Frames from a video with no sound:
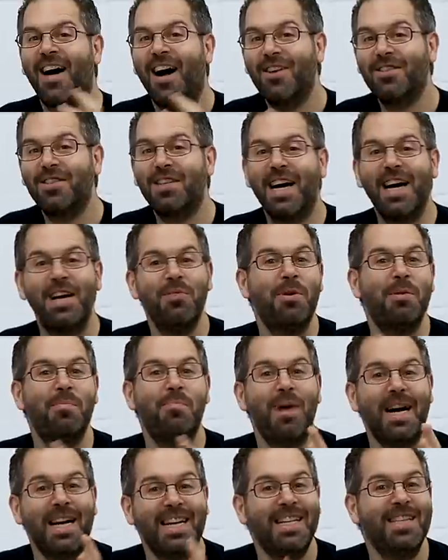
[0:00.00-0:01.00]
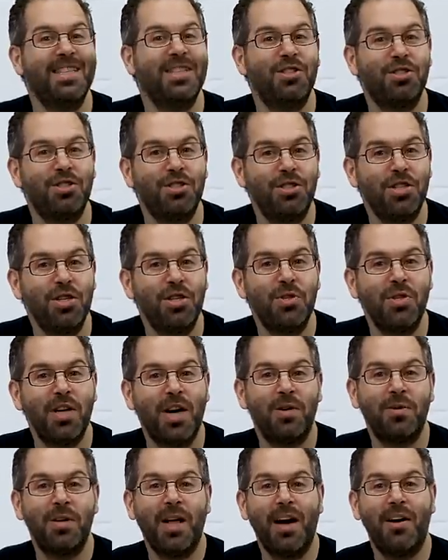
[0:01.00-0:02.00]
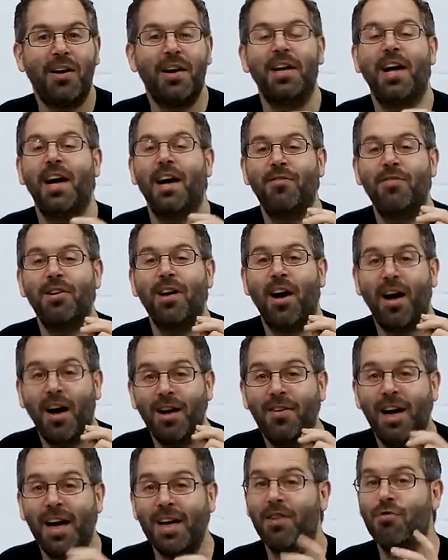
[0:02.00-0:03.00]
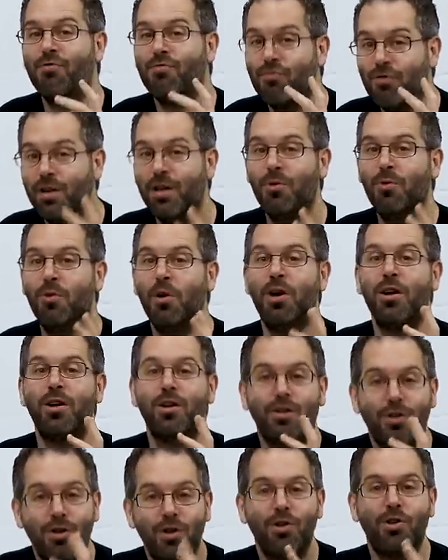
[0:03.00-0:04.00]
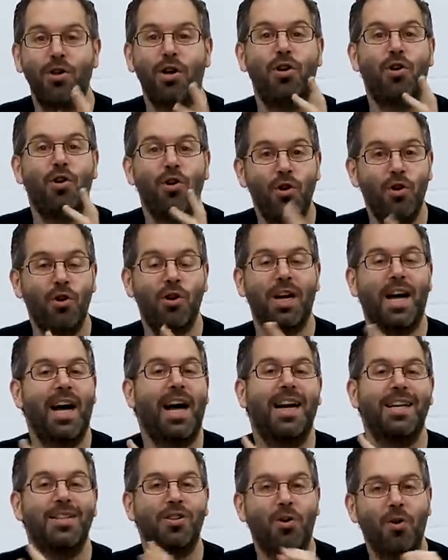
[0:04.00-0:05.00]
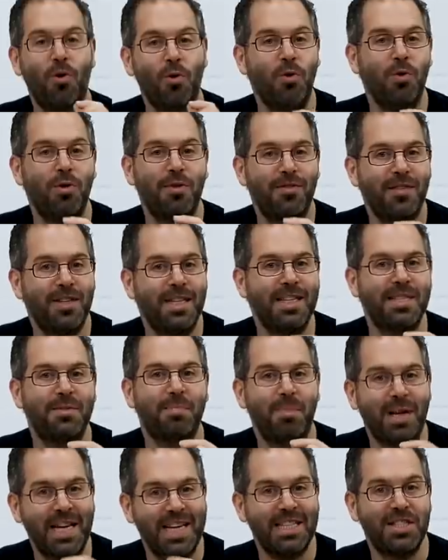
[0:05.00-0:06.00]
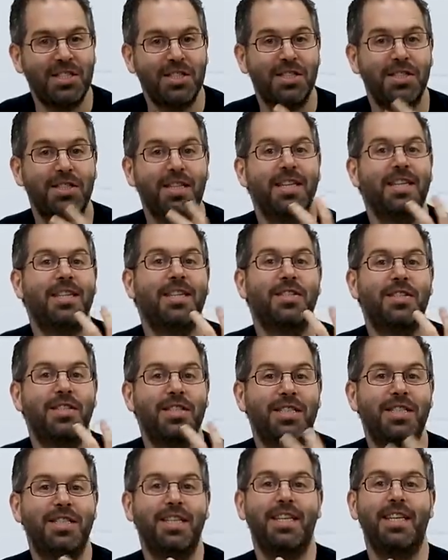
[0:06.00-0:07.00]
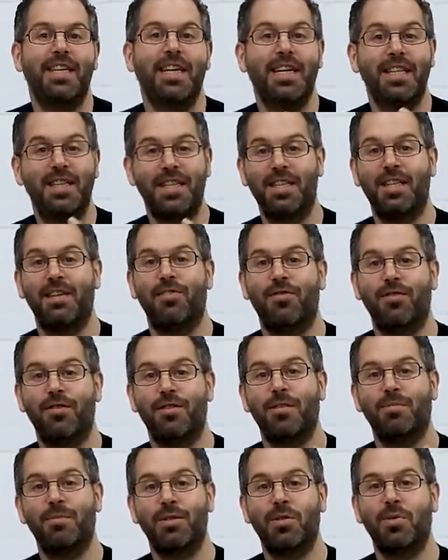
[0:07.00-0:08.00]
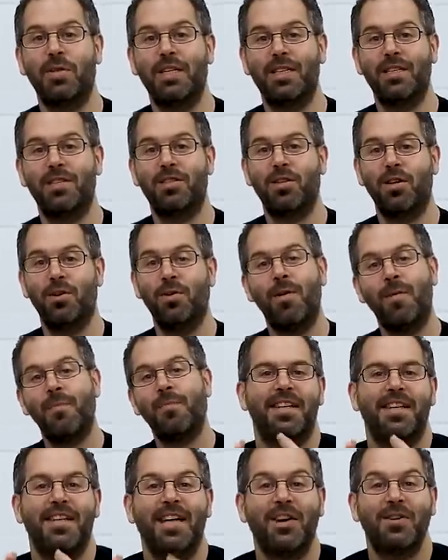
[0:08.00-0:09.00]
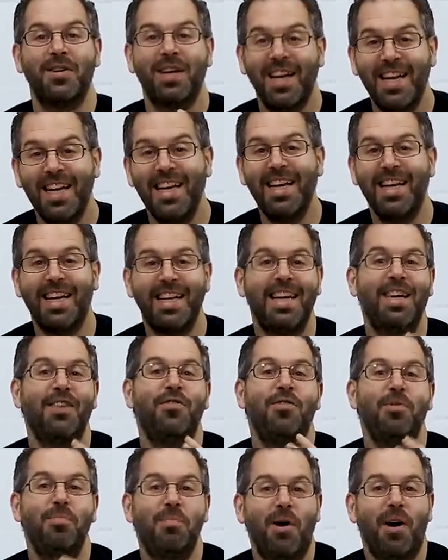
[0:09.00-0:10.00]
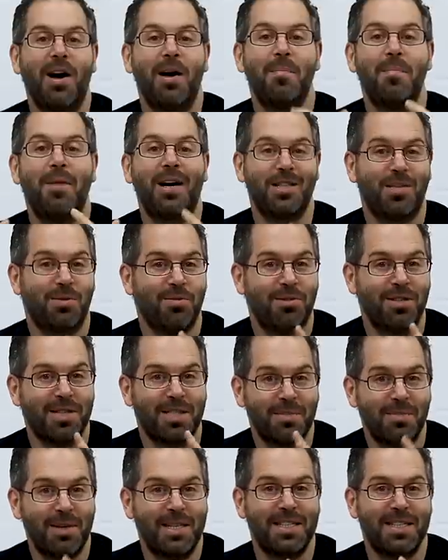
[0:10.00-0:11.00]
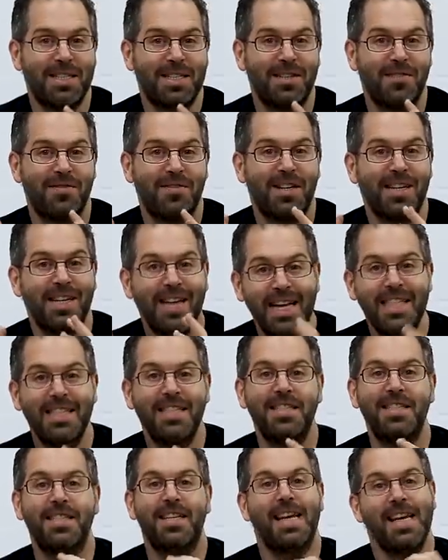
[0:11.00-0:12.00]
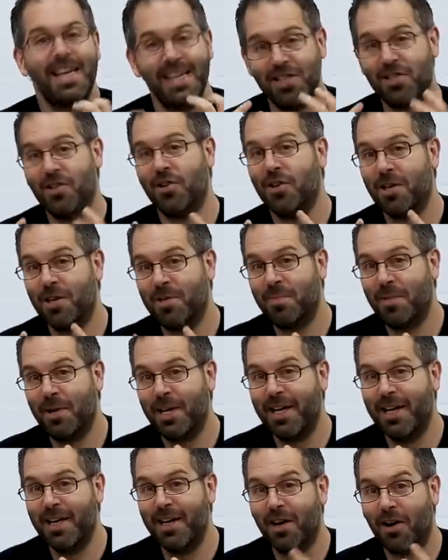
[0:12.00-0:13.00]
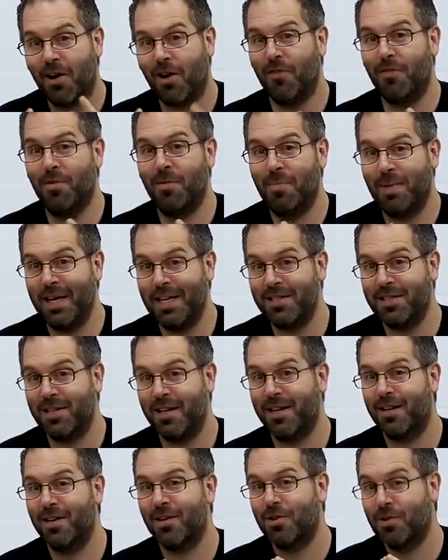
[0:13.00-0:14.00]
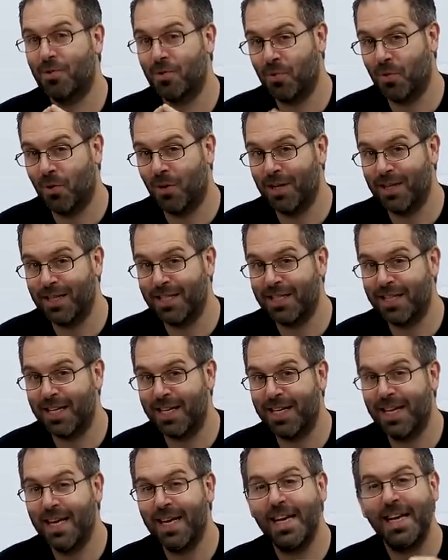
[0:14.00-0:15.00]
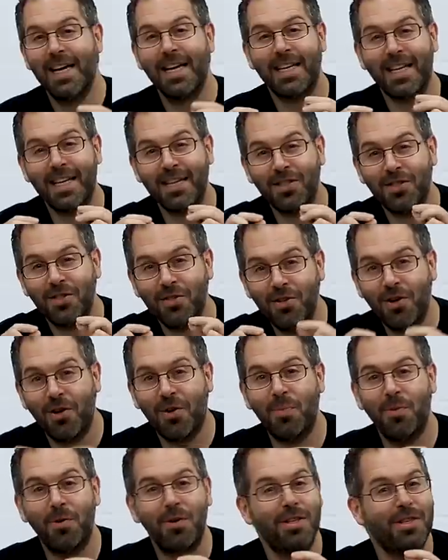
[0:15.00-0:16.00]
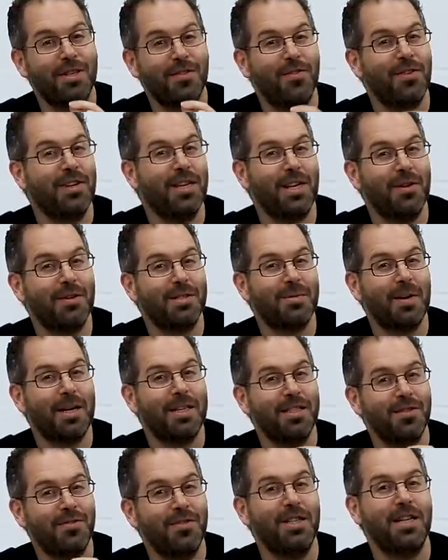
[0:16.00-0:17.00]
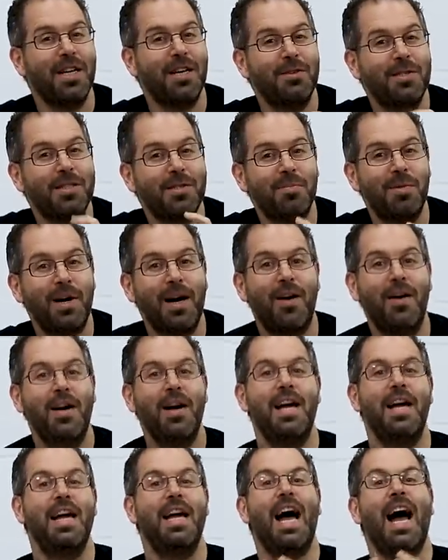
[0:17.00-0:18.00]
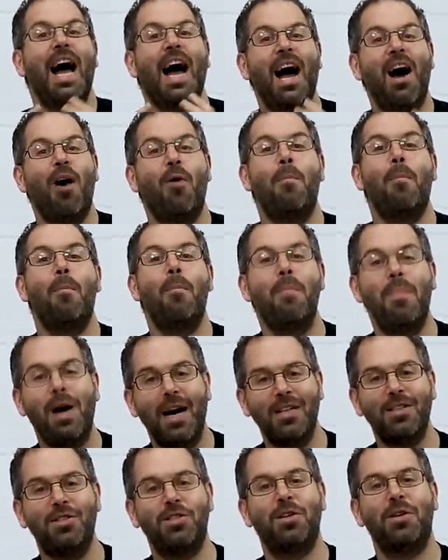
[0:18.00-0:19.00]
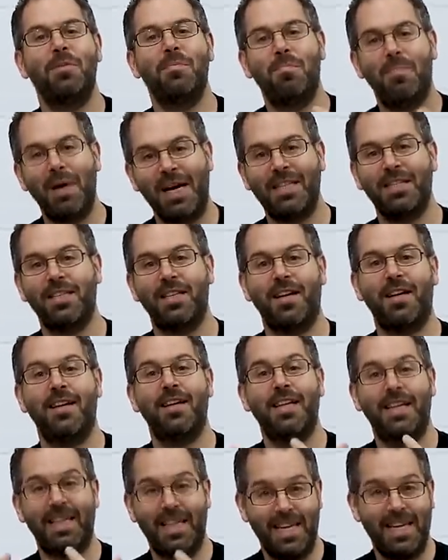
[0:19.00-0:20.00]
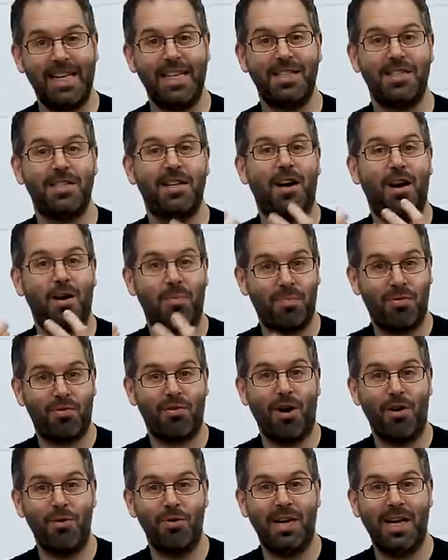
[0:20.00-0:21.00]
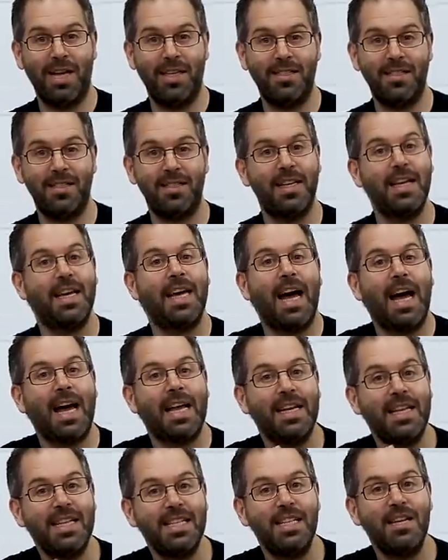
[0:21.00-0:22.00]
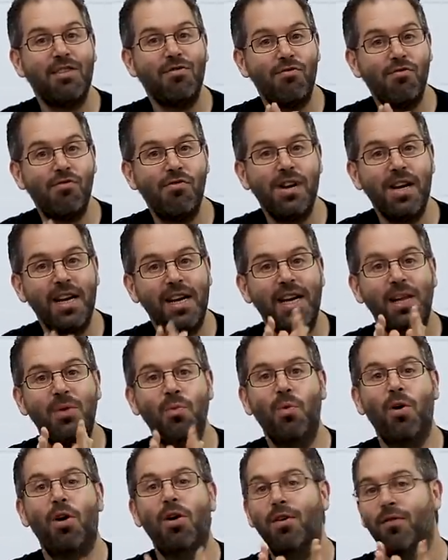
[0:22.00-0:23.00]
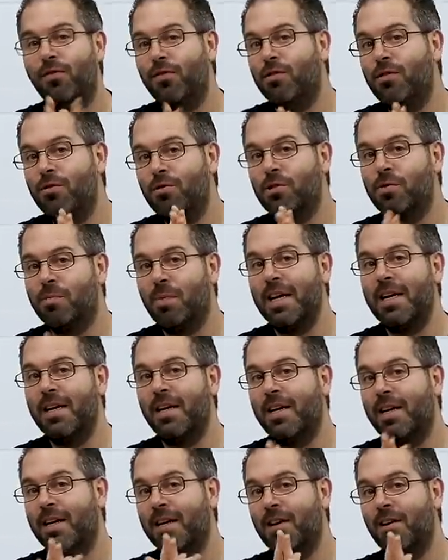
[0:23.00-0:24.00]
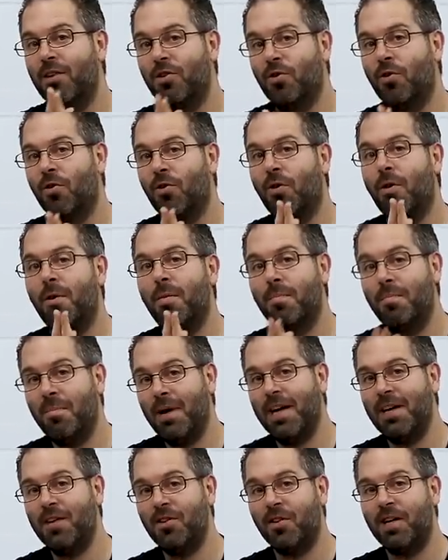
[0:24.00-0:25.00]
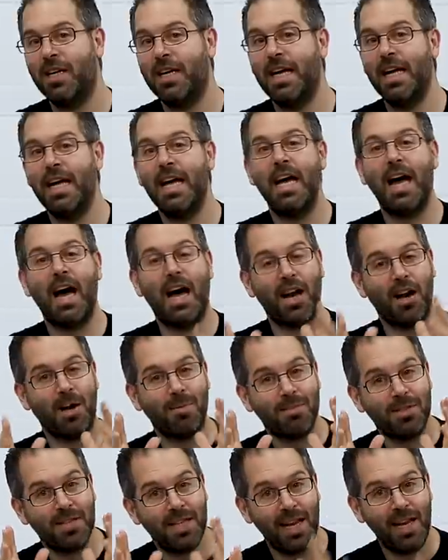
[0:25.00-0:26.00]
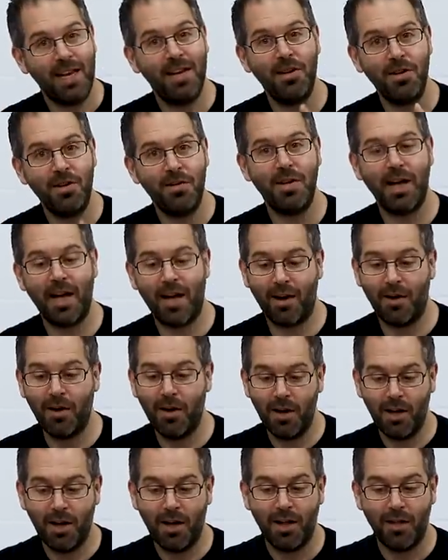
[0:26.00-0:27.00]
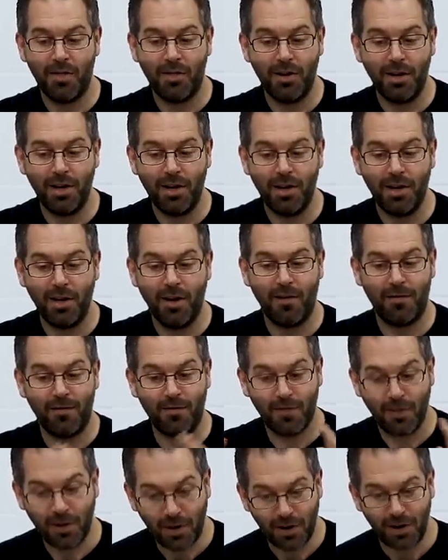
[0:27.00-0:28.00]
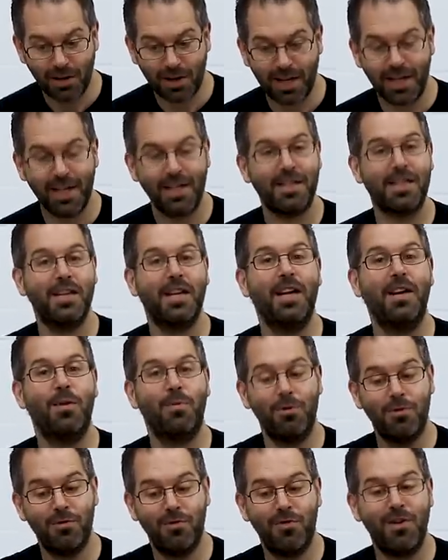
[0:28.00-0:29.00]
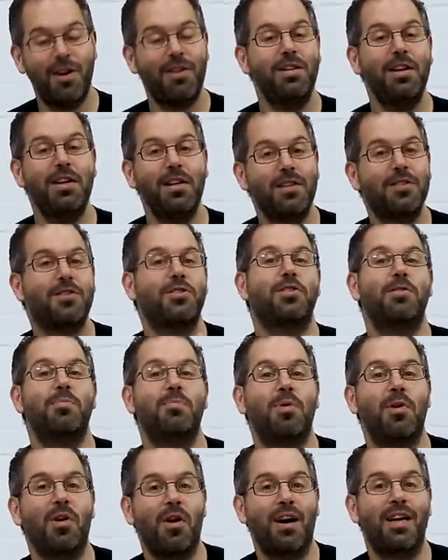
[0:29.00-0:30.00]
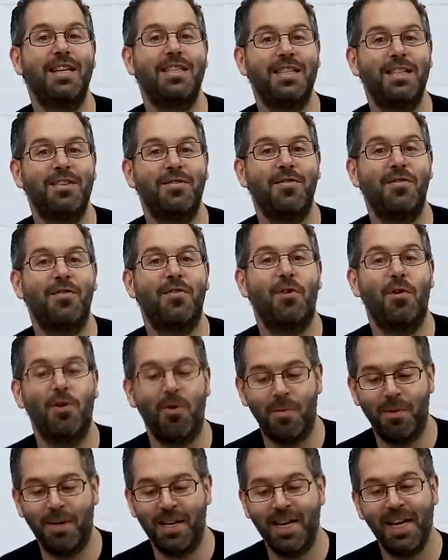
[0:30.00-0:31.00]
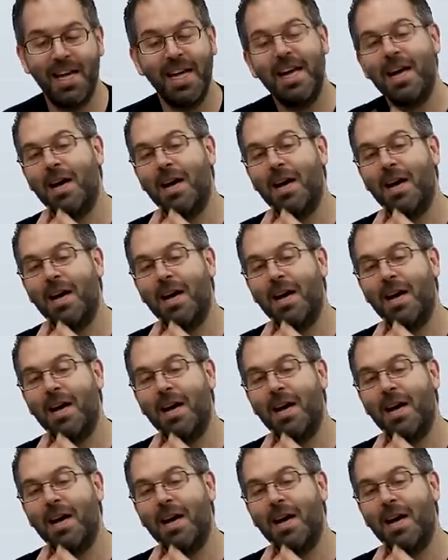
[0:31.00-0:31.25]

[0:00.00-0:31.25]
Okay, we're back in the studio now, and I've had a real good look at all of these pictures to see the difference between the two. Now clearly, if you buy a much more expensive lens, it's going to be of a better quality. That's not what this video is about. This video is about how much better is a pro lens, and is it really worth you spending your money on it? And I'm telling you now, the verdict was very surprising for me.